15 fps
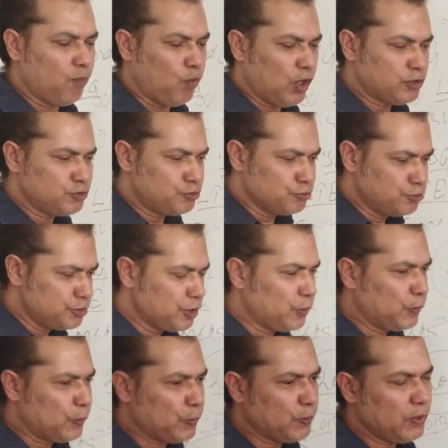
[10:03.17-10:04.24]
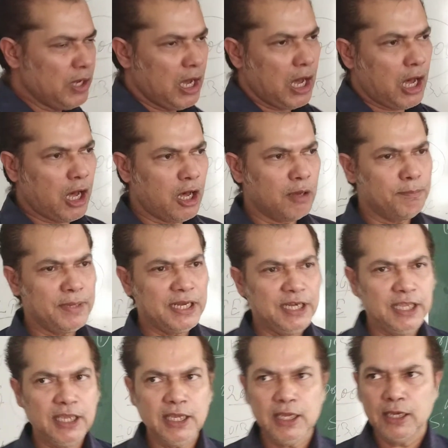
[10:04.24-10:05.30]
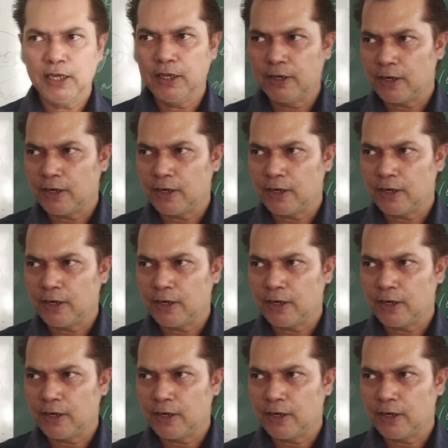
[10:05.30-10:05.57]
want to know how many